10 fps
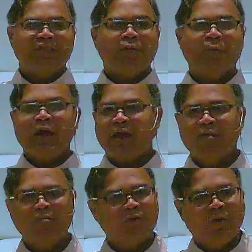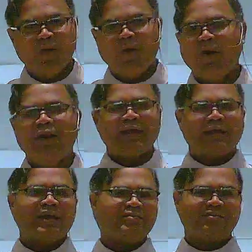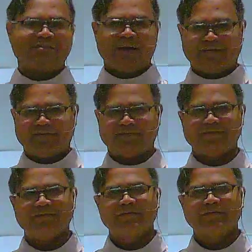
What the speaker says: and the wave all against us.